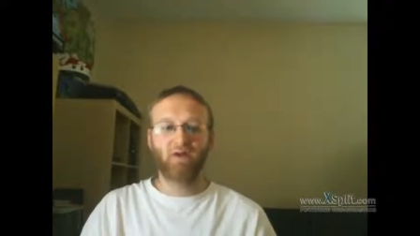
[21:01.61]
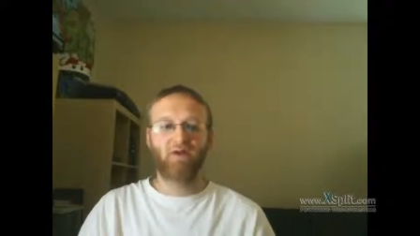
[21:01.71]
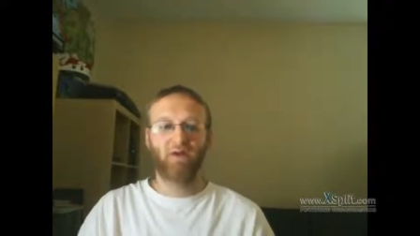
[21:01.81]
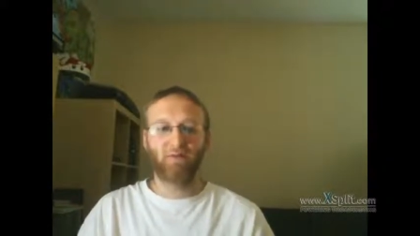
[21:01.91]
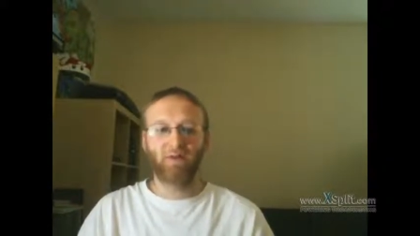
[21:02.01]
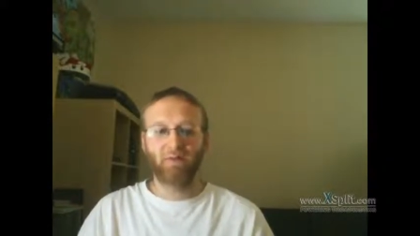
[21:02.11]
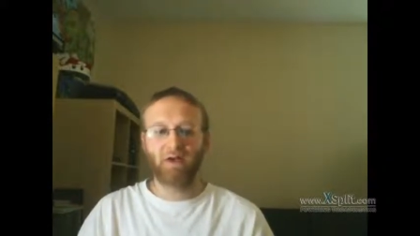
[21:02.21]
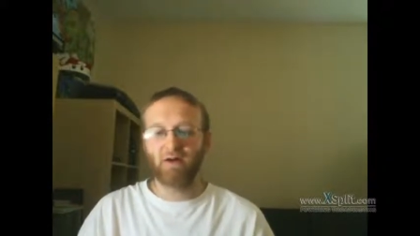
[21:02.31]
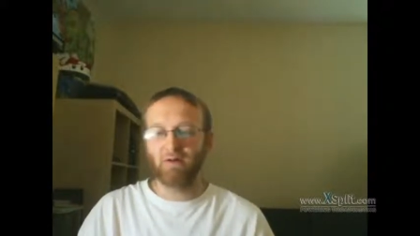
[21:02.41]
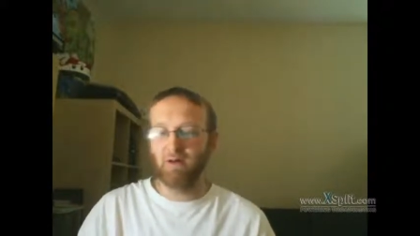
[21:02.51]
Tell me, let me
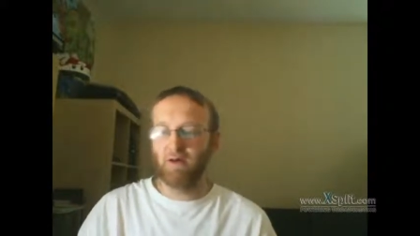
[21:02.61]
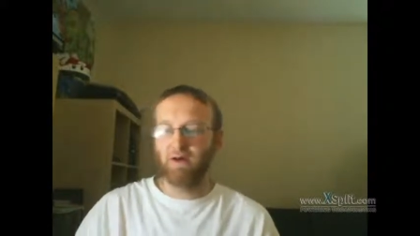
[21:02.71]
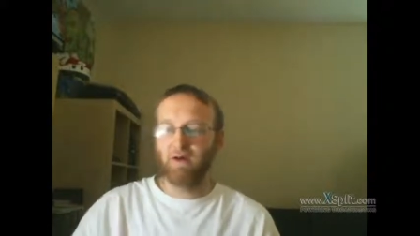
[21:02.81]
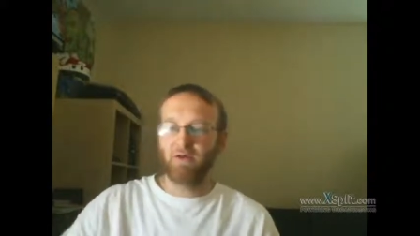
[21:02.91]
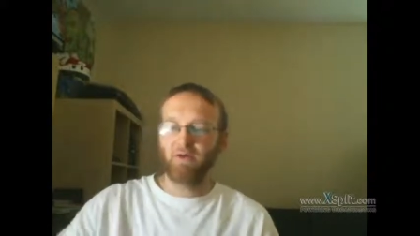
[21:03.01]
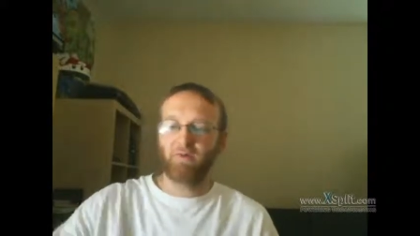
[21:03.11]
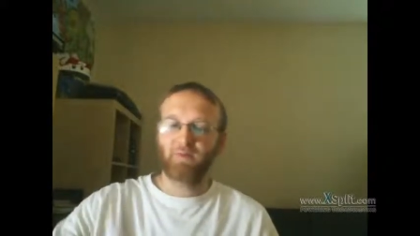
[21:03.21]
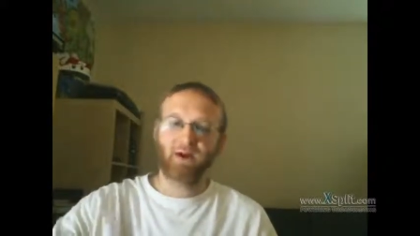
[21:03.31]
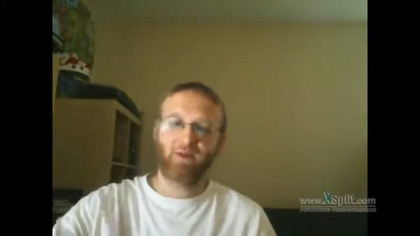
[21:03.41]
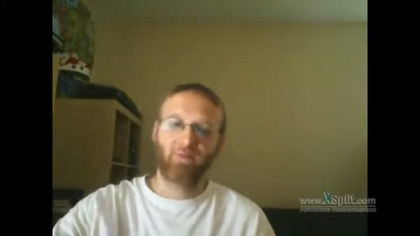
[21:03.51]
know. Don't
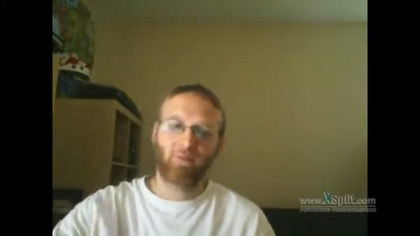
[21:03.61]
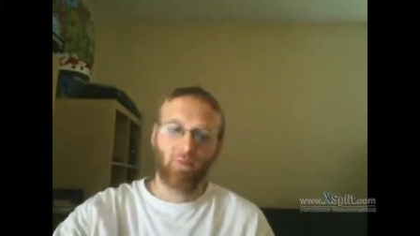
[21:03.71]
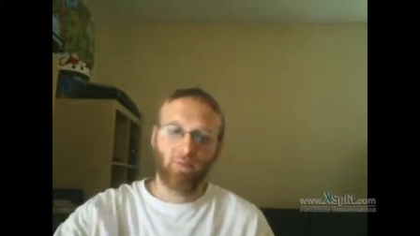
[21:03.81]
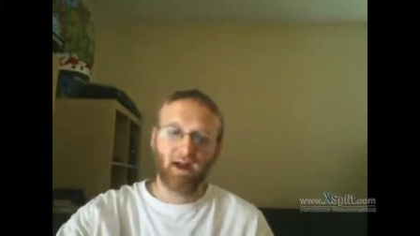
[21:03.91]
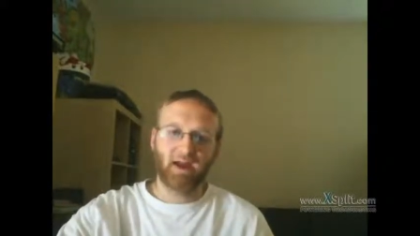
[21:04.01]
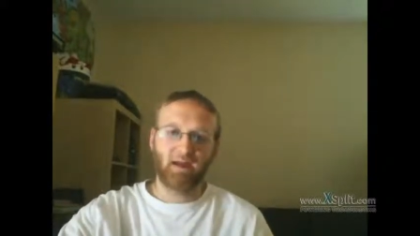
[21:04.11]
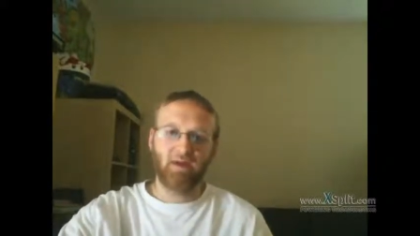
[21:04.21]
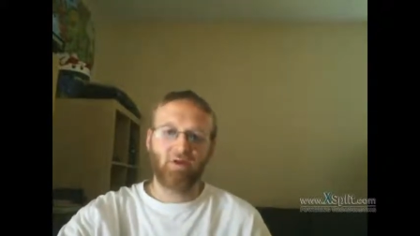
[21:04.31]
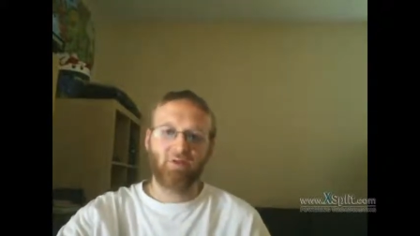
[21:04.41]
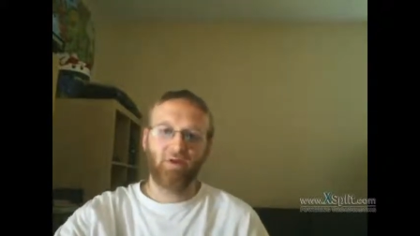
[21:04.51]
forget to like
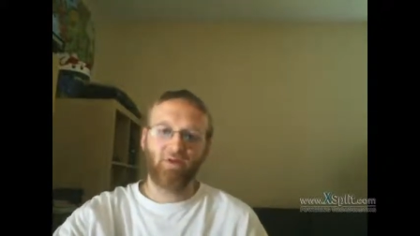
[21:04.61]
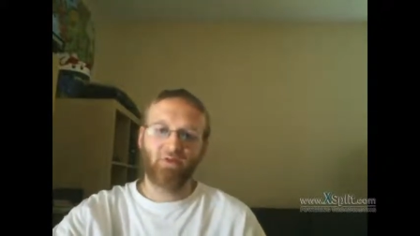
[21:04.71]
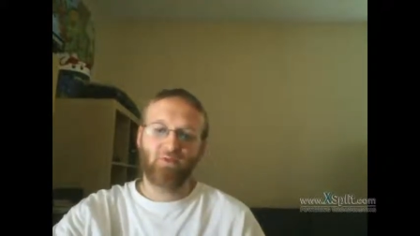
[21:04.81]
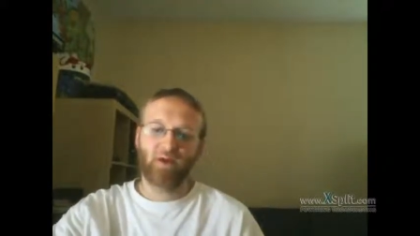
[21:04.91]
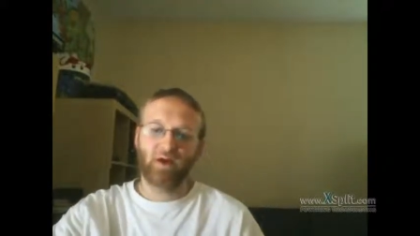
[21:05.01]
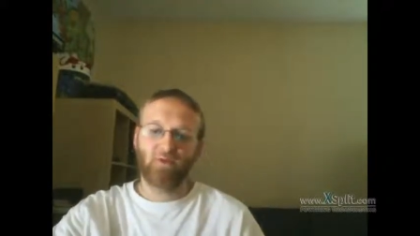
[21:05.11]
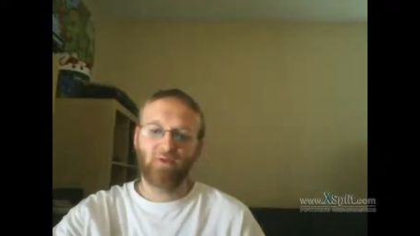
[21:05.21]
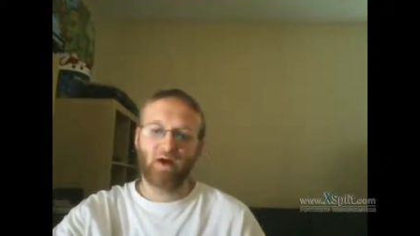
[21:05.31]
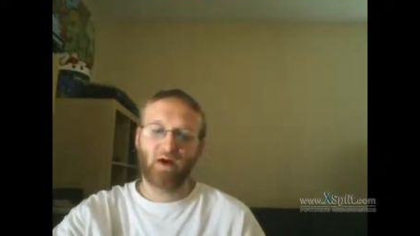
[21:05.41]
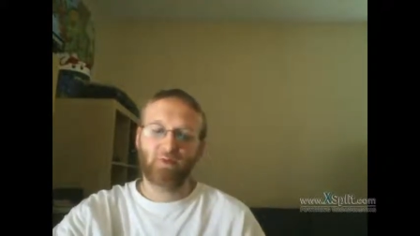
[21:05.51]
this video
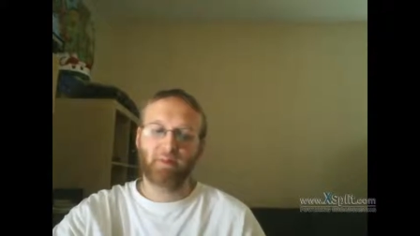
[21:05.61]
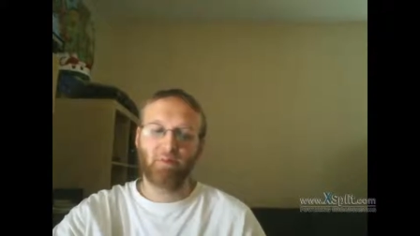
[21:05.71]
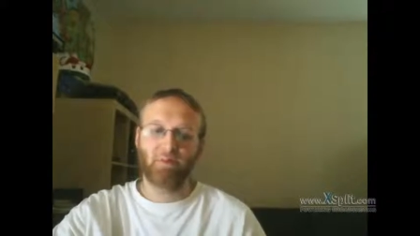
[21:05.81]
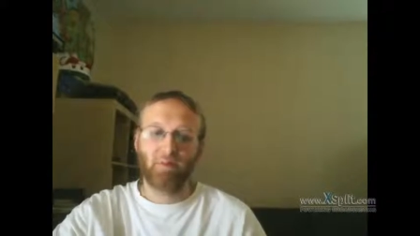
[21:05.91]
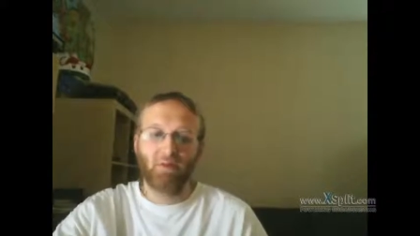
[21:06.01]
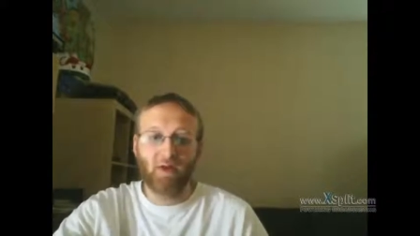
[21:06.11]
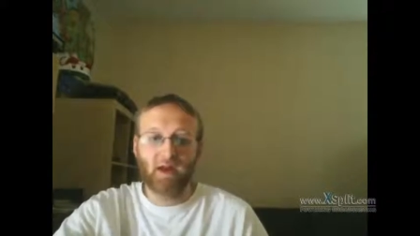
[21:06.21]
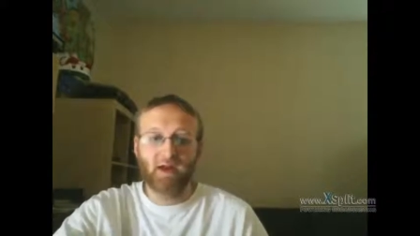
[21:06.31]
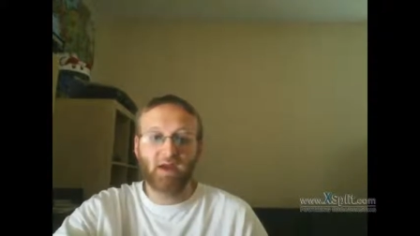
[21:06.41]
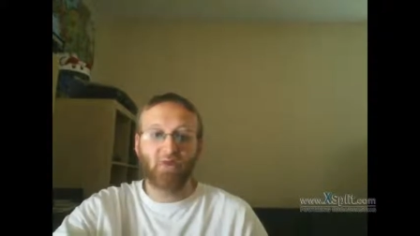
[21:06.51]
so that other people will
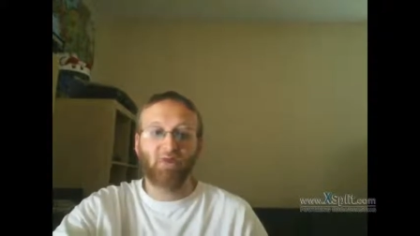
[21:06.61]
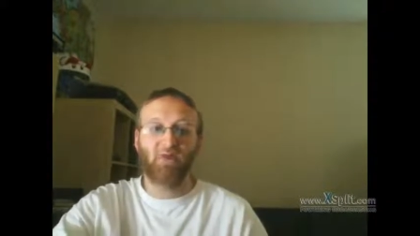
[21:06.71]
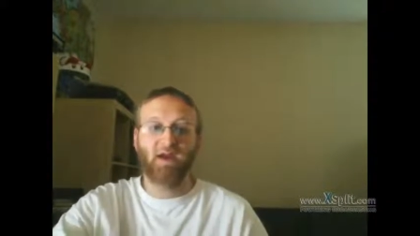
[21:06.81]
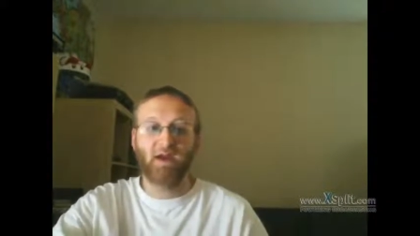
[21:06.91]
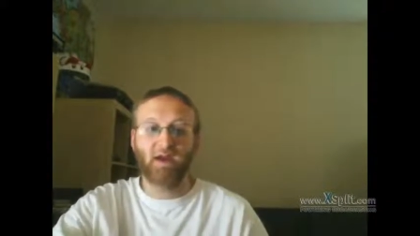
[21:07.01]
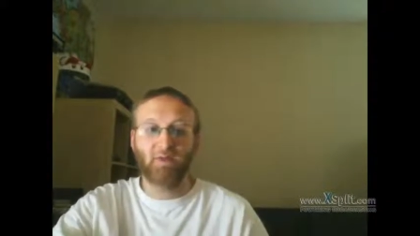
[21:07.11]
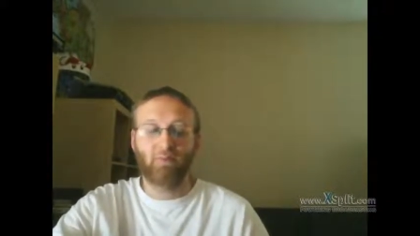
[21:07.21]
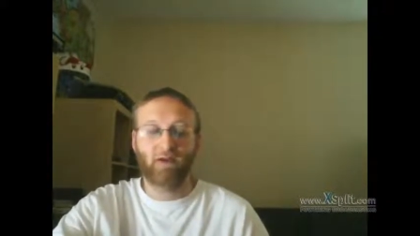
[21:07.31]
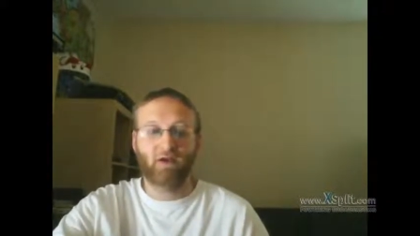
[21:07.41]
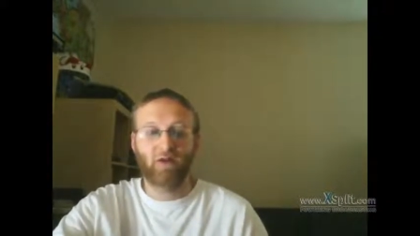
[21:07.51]
like it and see it, and
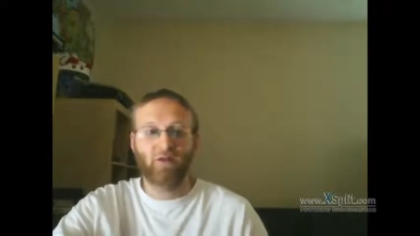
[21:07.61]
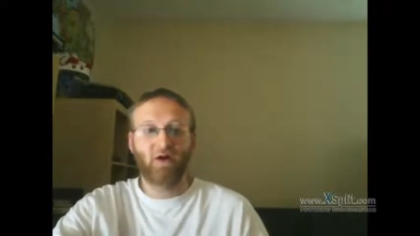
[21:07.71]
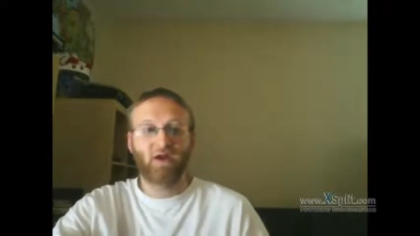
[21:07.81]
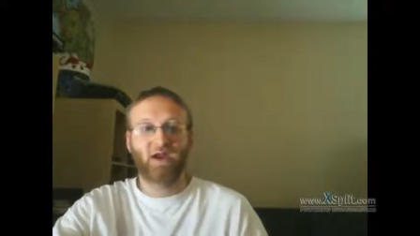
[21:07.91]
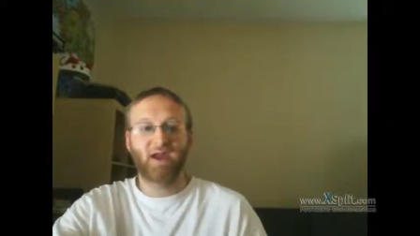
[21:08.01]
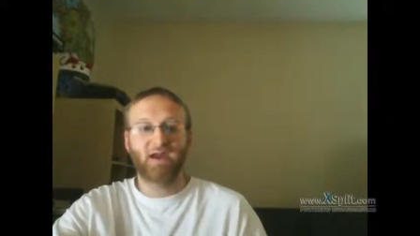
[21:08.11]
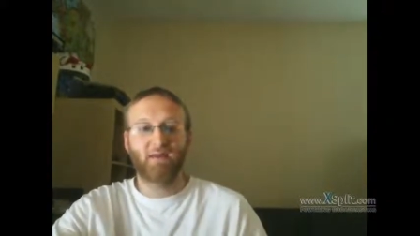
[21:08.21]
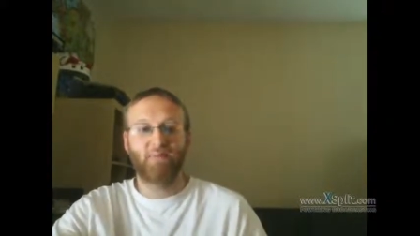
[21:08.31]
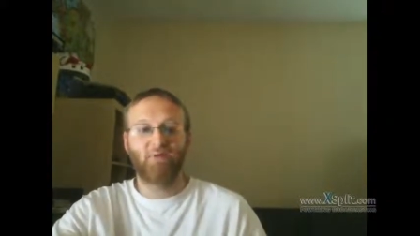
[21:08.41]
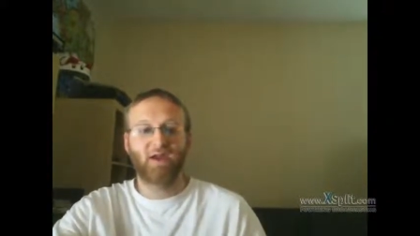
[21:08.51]
we can all talk games.